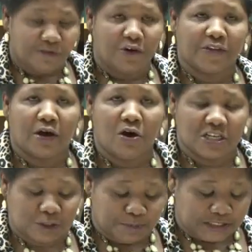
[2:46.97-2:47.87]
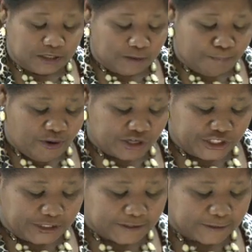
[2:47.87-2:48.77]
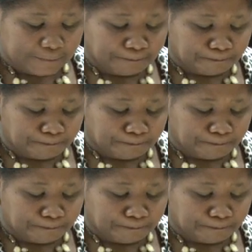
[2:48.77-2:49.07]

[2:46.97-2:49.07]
for the hospital project.